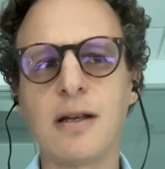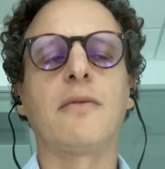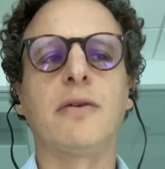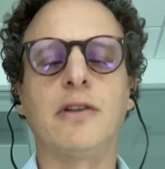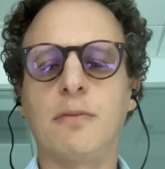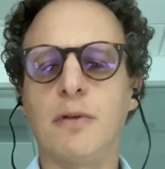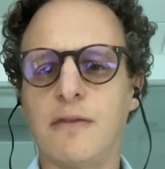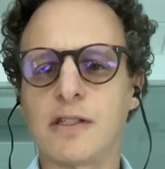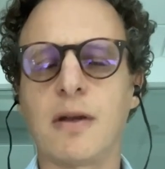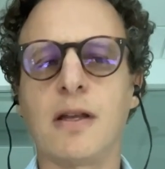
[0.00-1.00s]
We, we do believe
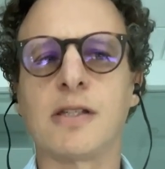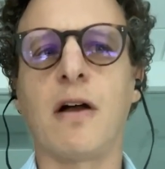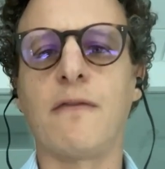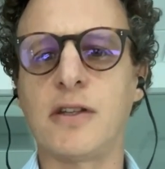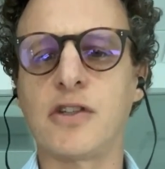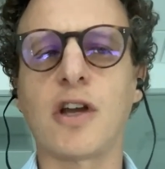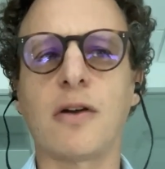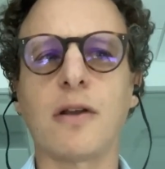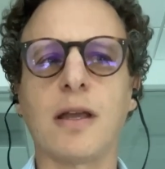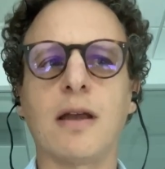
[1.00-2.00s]
in, in small funds
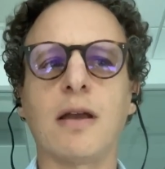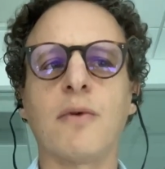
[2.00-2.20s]
generally.